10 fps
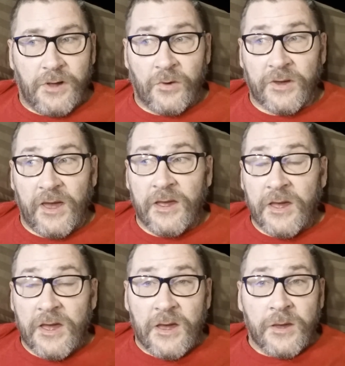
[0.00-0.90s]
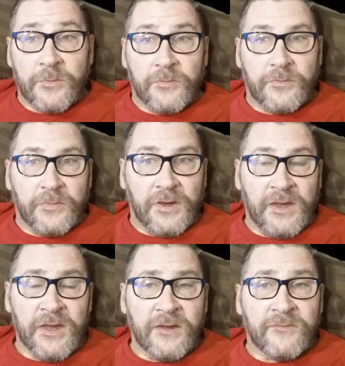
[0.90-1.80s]
Okay,
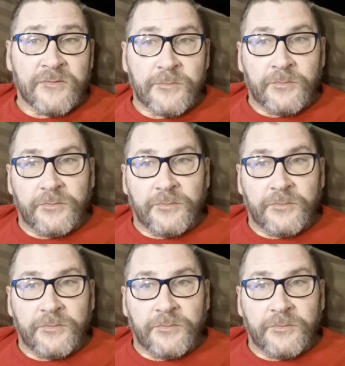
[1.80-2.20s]
Eve,